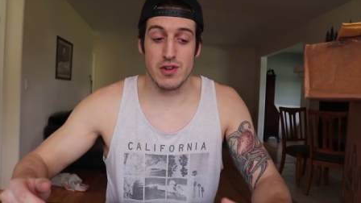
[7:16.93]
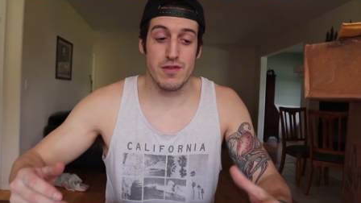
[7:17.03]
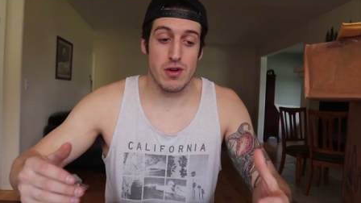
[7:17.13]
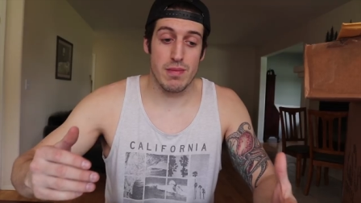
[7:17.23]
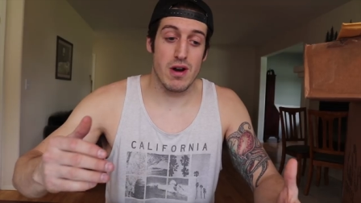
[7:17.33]
So
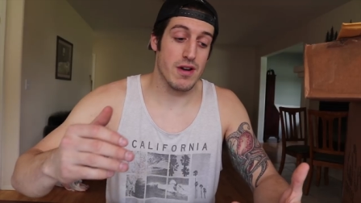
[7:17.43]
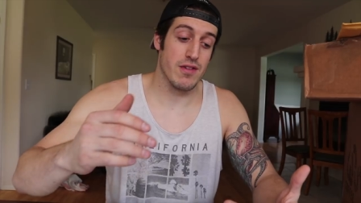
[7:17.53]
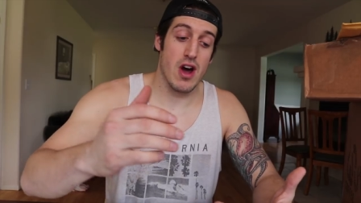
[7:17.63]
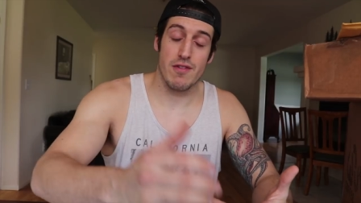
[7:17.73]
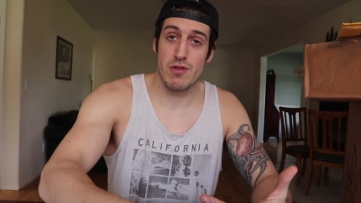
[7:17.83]
if you're part
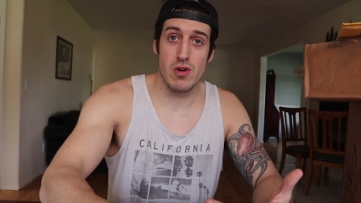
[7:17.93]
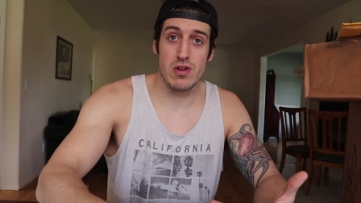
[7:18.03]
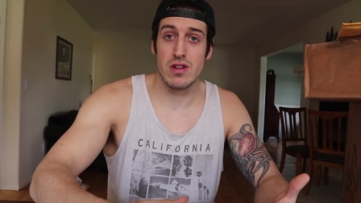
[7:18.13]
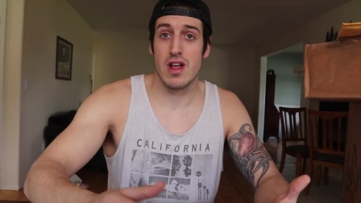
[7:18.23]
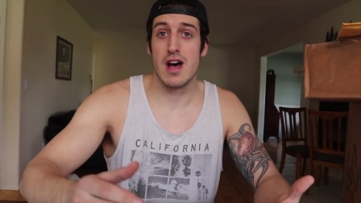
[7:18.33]
of an
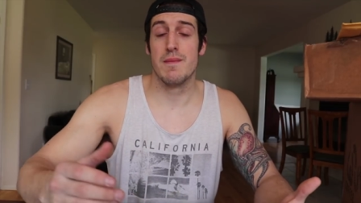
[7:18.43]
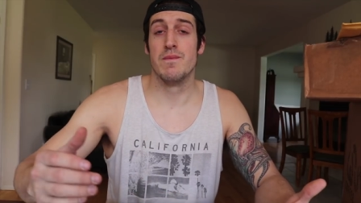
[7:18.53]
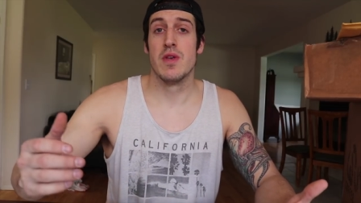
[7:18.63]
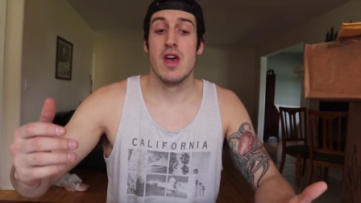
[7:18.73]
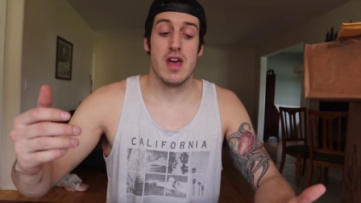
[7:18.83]
off-road
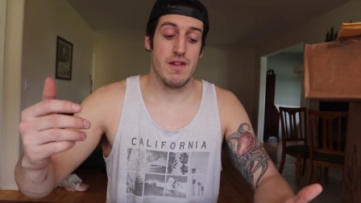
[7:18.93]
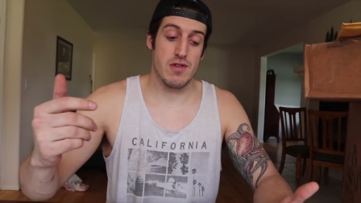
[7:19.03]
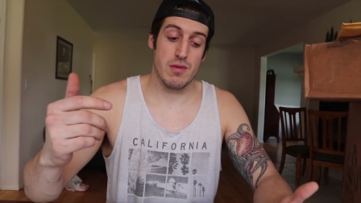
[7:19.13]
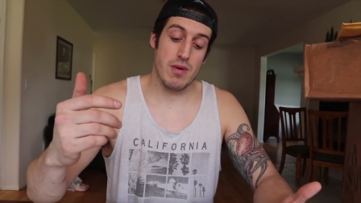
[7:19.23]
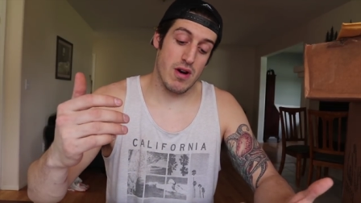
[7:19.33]
club, if
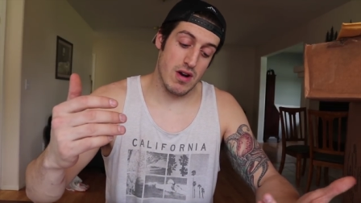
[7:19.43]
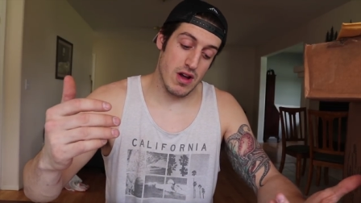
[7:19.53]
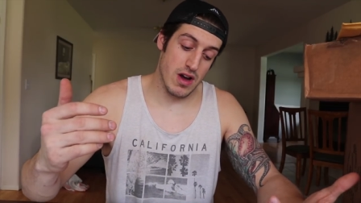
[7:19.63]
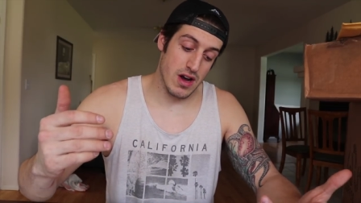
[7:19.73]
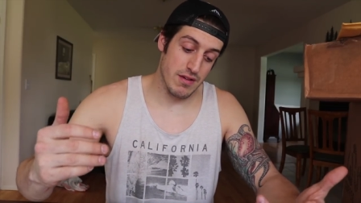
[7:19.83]
you're a part
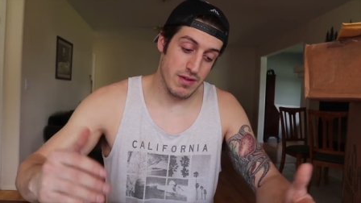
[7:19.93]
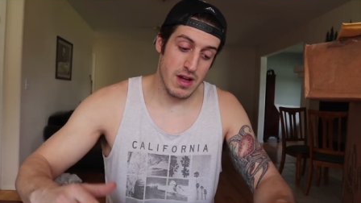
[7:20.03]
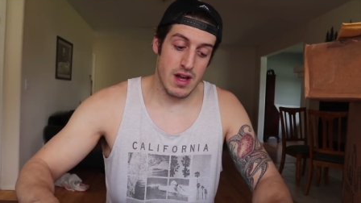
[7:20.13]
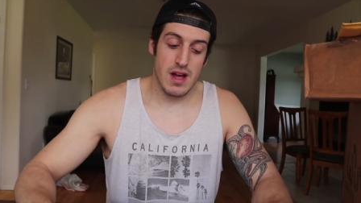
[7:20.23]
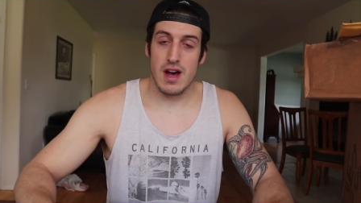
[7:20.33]
of
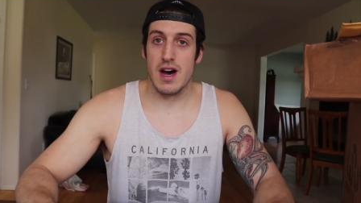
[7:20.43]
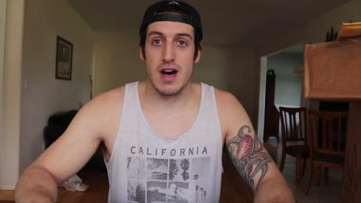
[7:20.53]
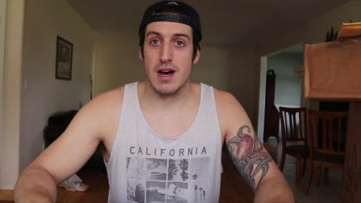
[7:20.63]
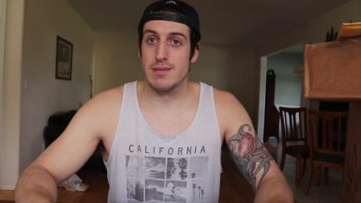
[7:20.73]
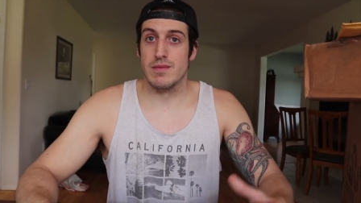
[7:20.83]

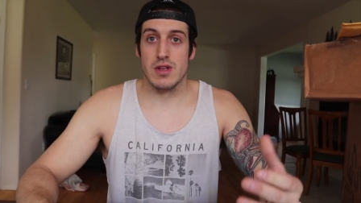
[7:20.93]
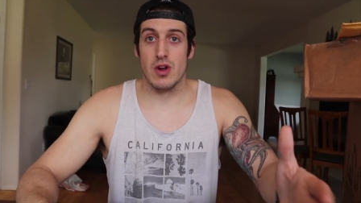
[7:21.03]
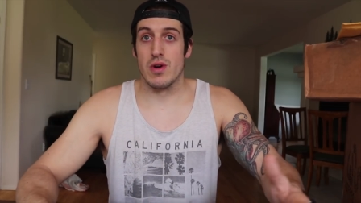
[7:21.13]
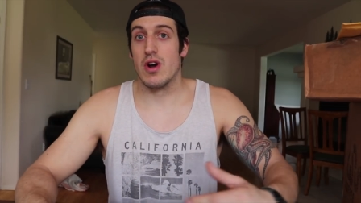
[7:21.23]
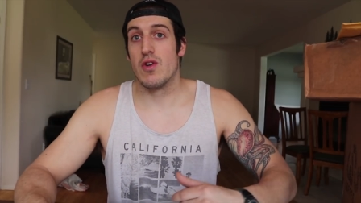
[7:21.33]
an
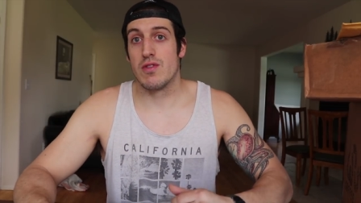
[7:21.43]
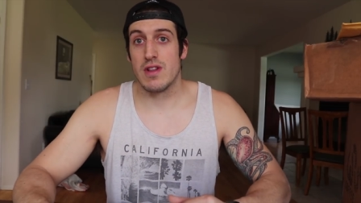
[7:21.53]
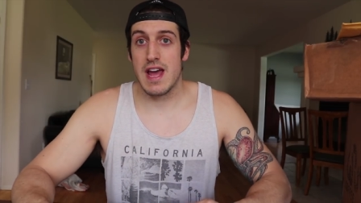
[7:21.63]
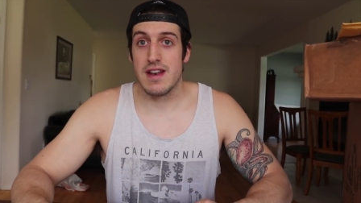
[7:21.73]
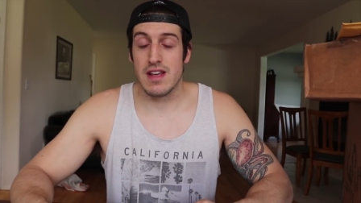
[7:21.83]

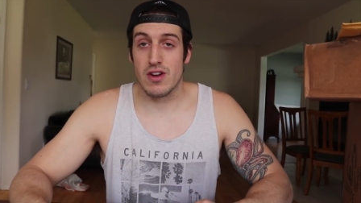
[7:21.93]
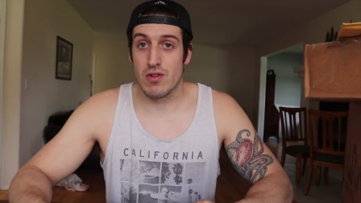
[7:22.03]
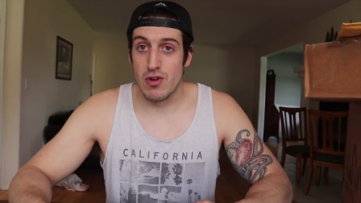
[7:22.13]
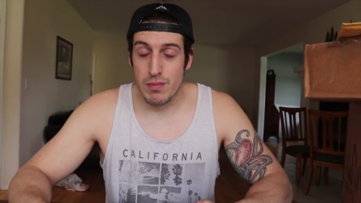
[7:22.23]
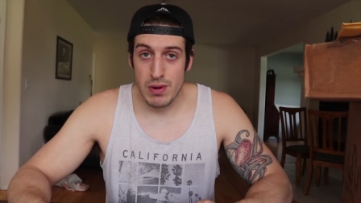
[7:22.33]
overlanding
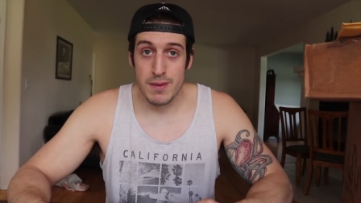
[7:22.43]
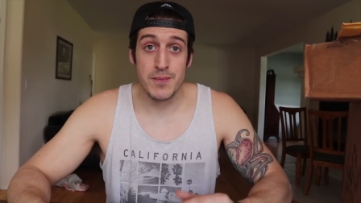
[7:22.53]
group,